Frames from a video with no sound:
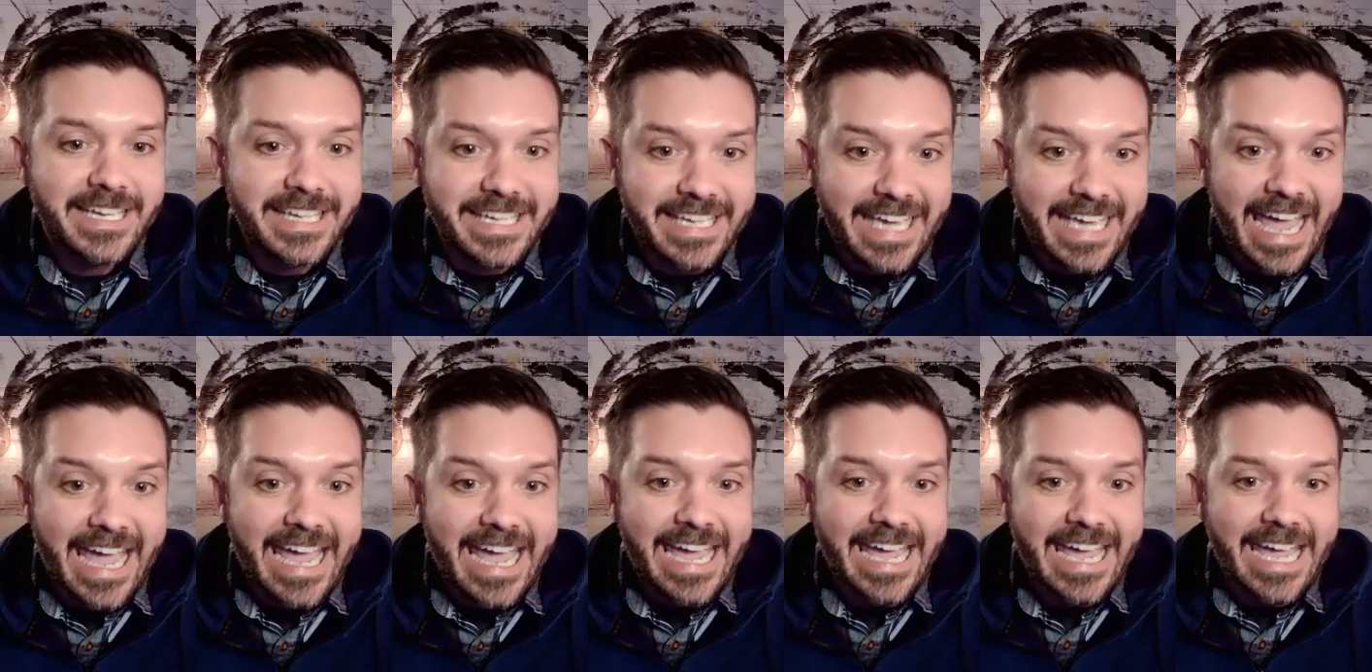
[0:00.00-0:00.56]

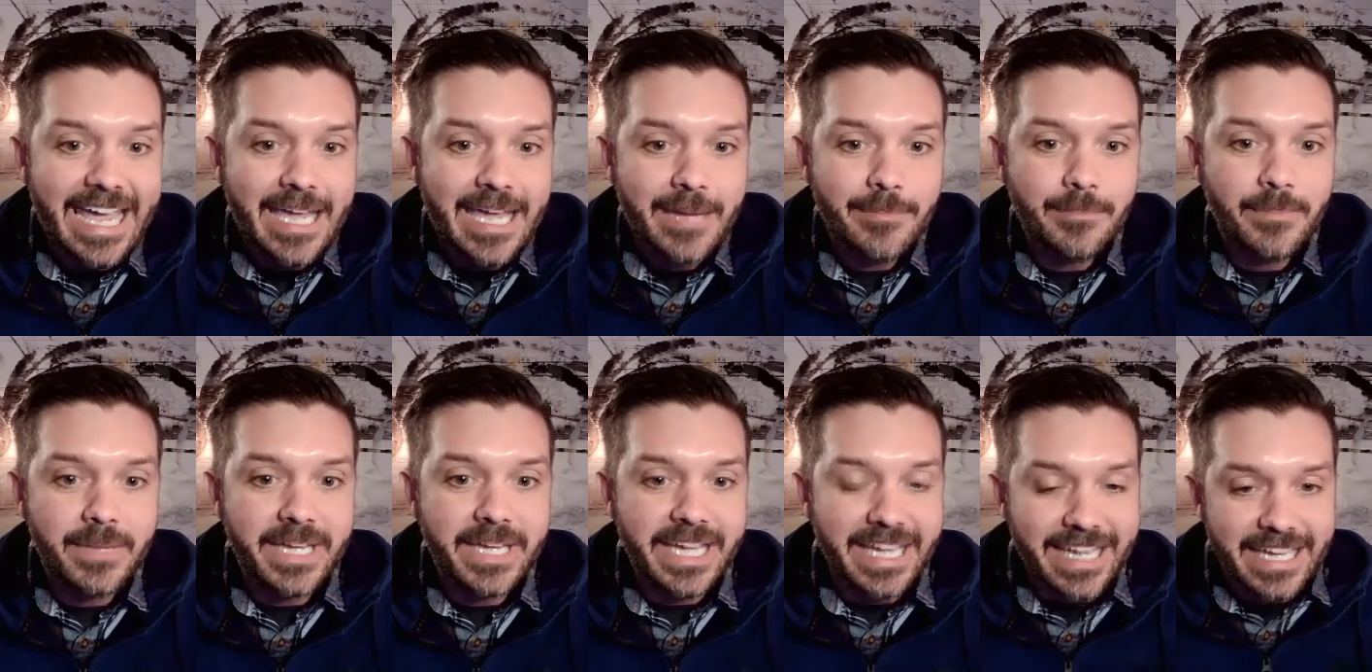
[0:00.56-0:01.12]

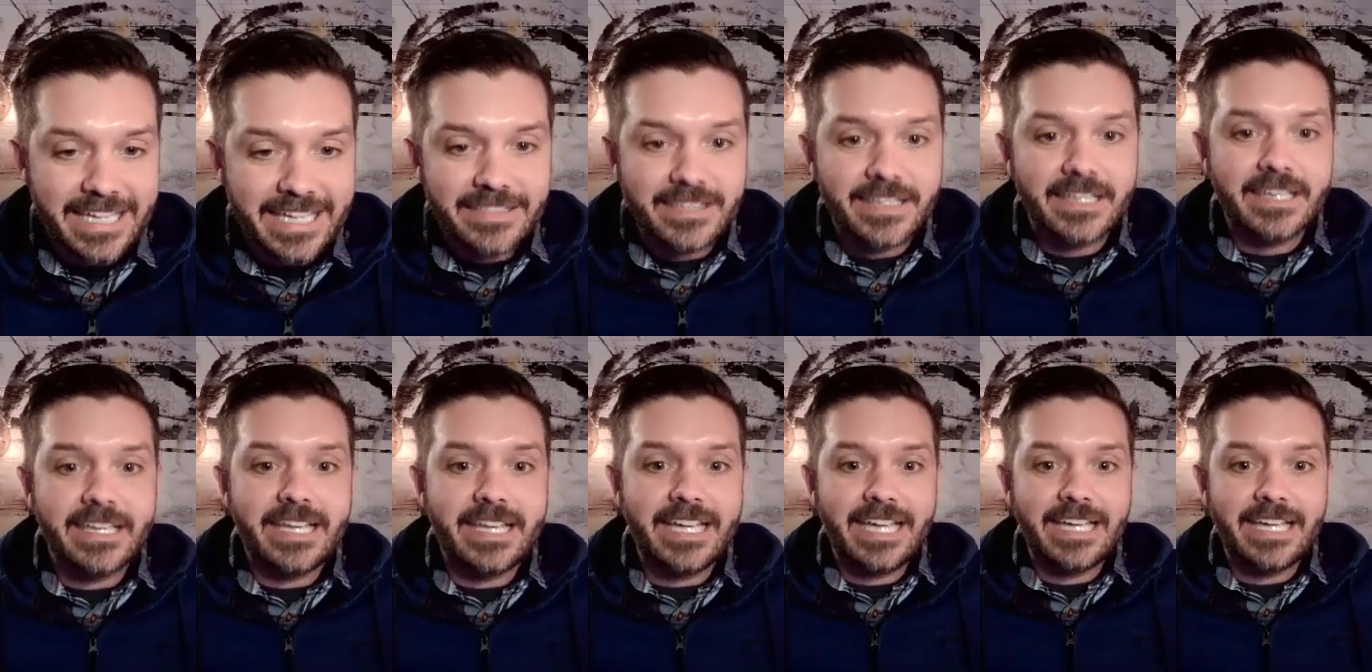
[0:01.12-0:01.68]
game in
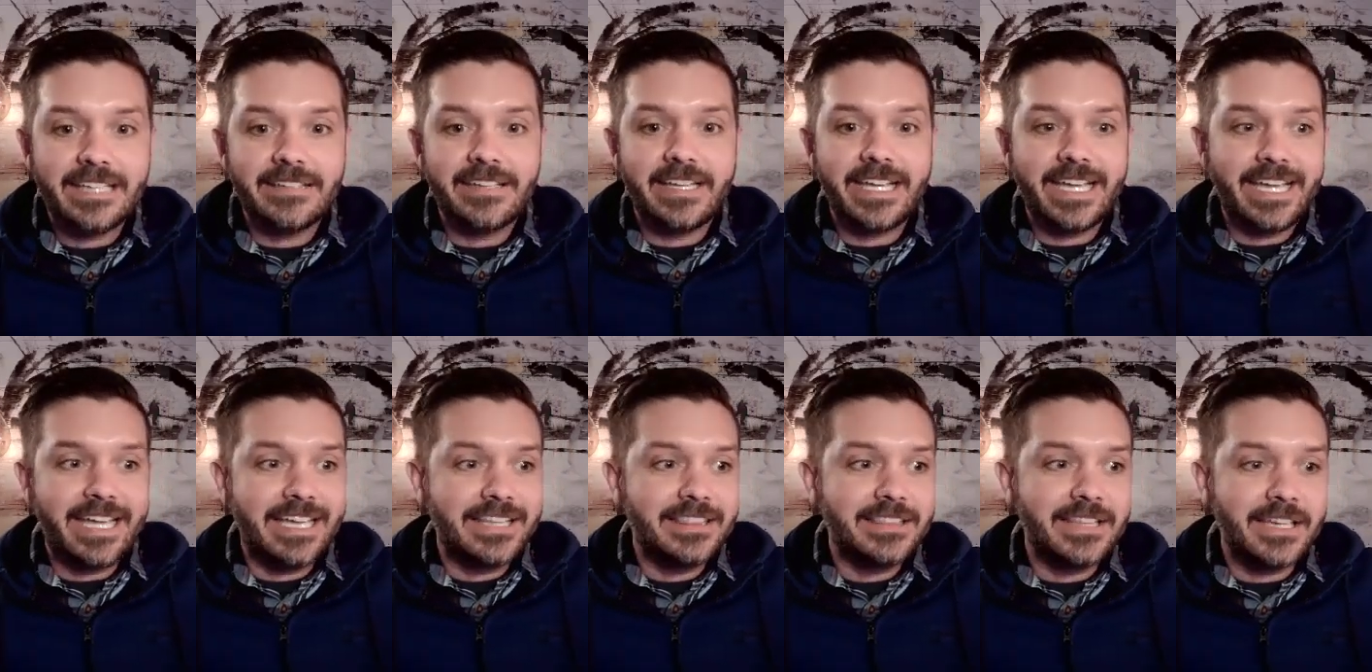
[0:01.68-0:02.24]

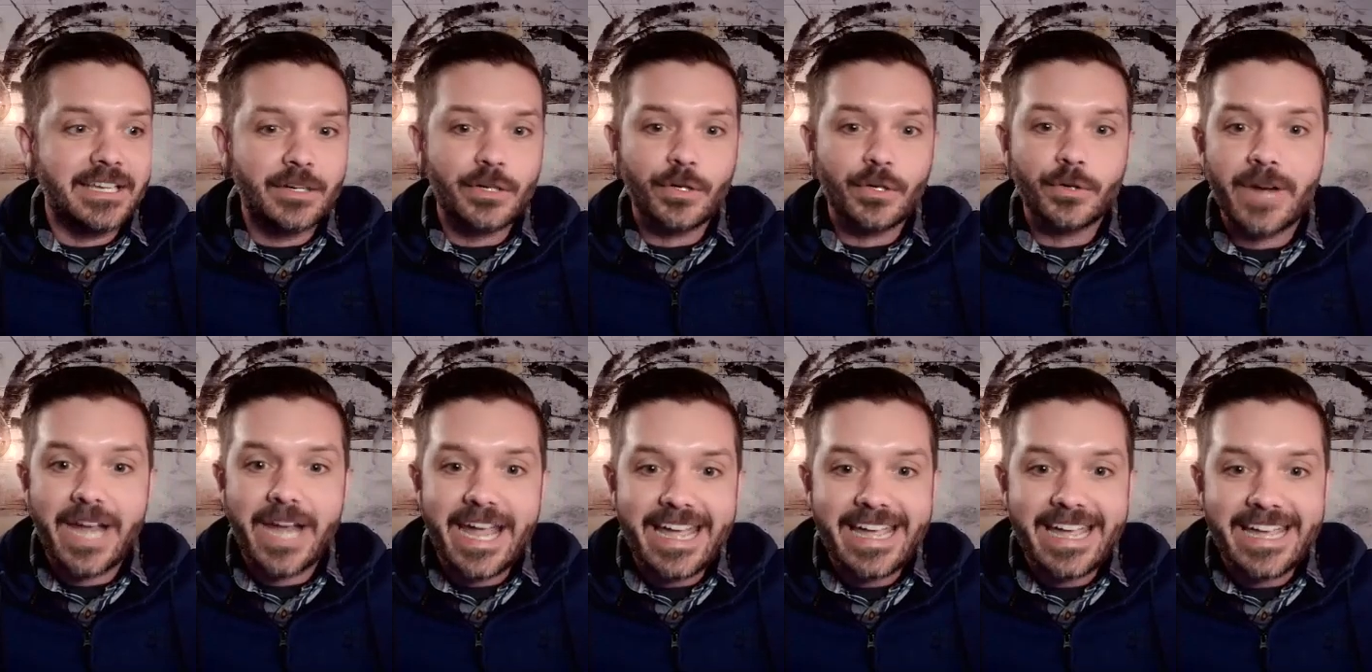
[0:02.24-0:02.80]
the
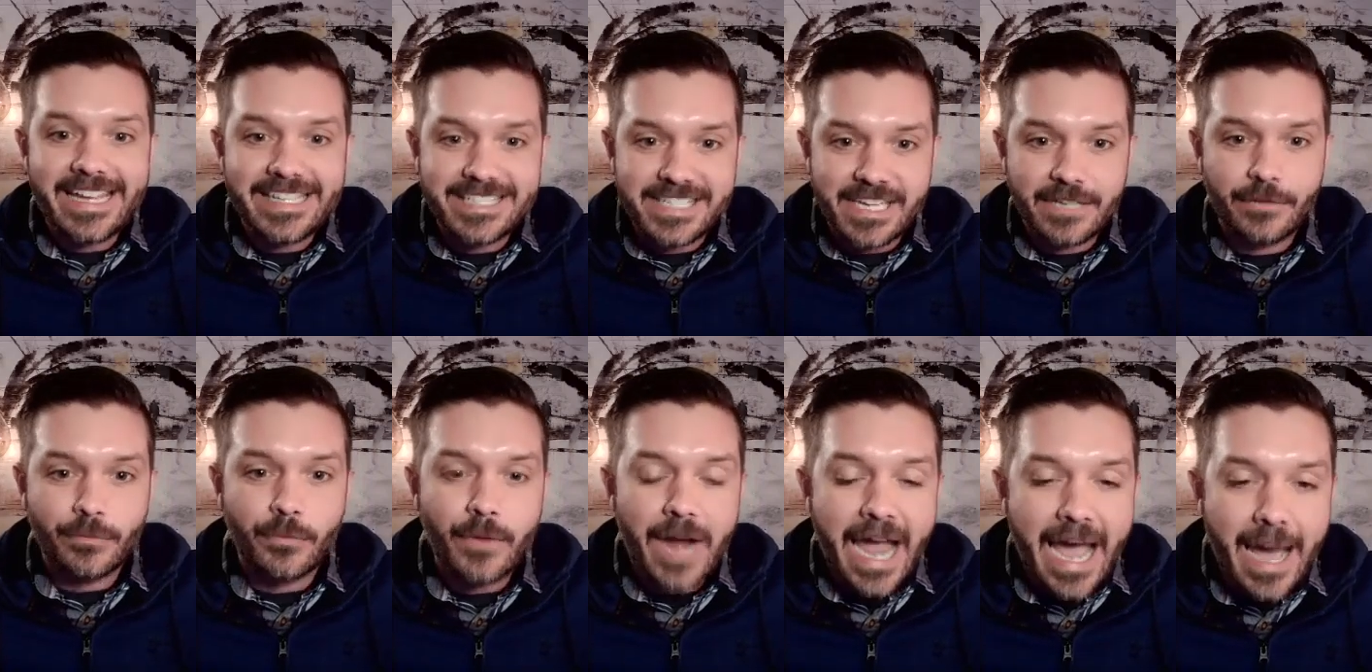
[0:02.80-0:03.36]
craze
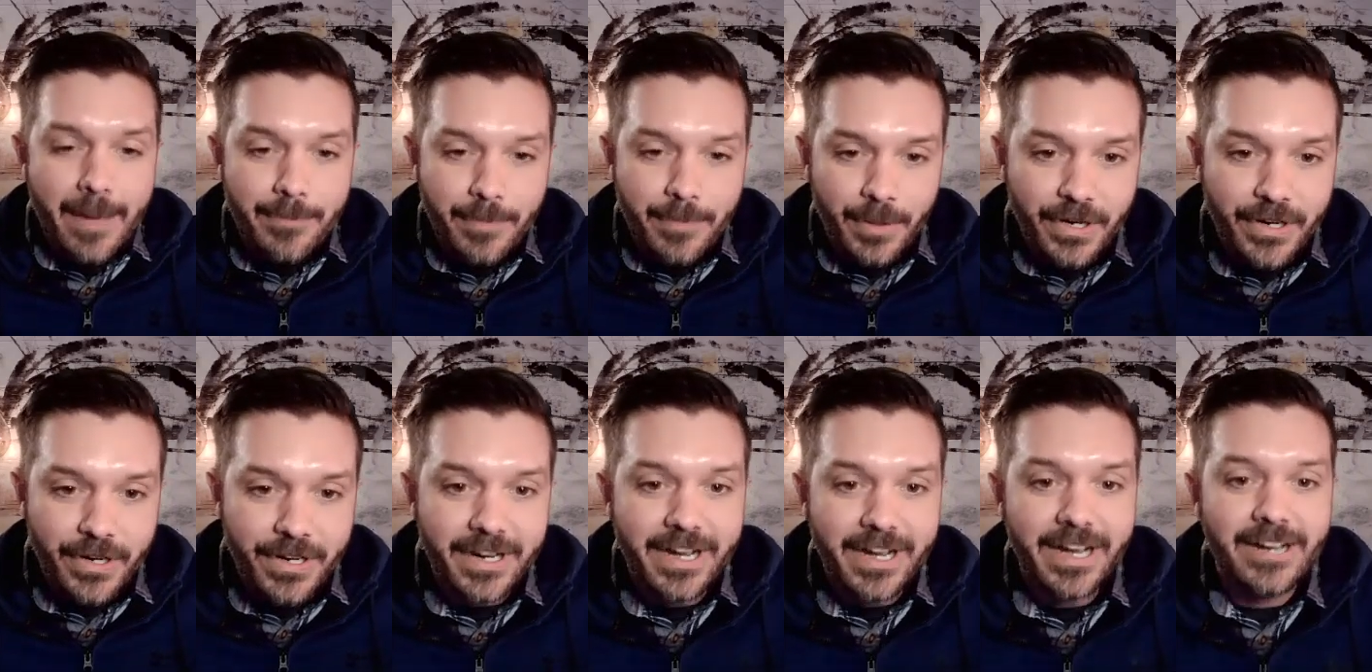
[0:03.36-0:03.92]
and
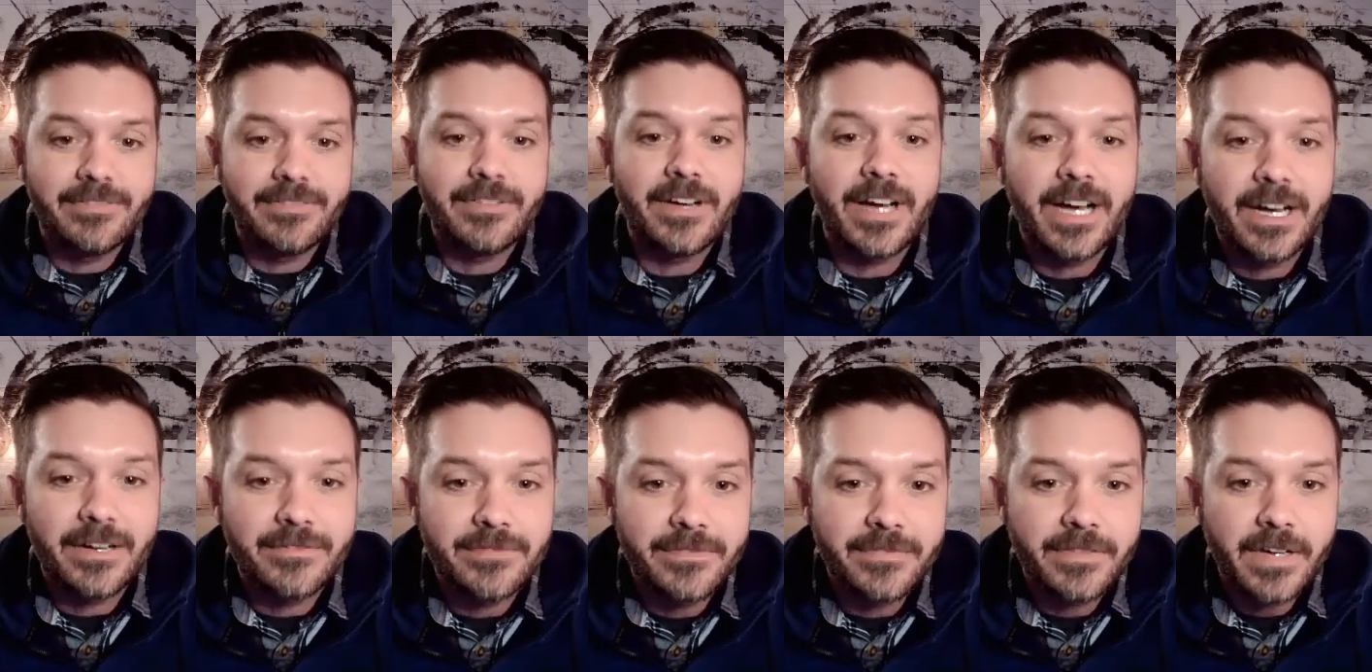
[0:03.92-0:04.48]
wrapper
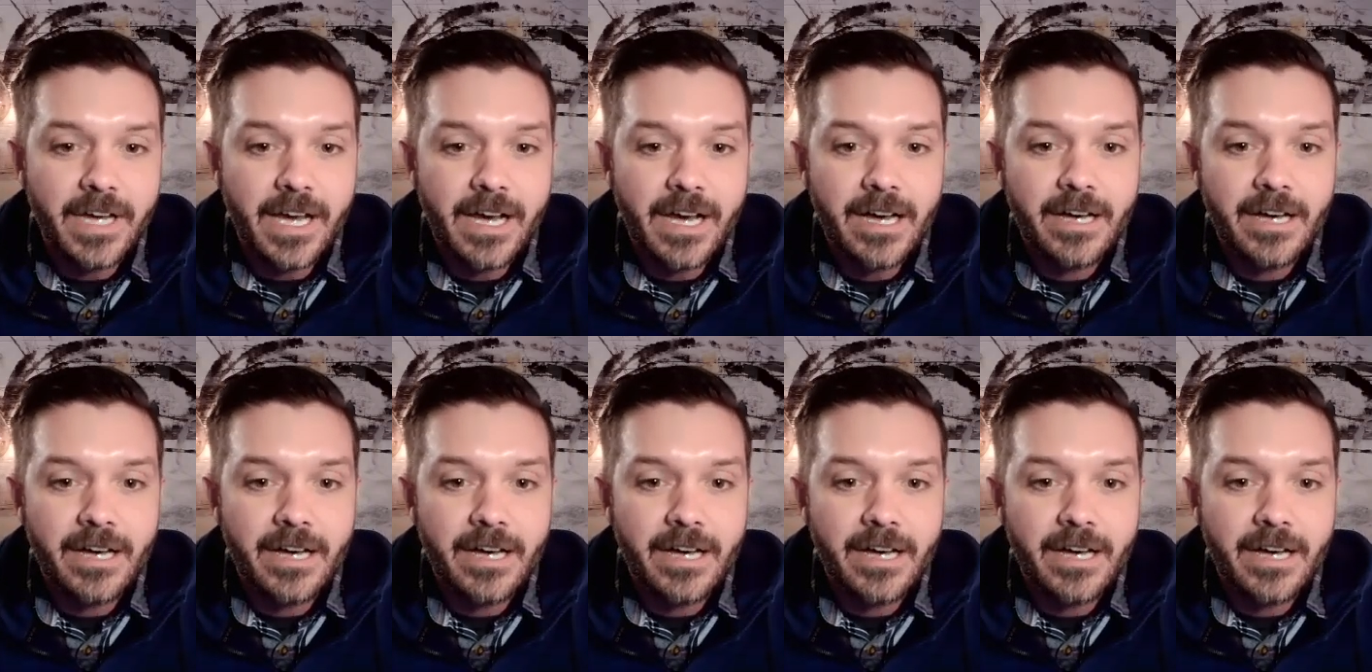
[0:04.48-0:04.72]
of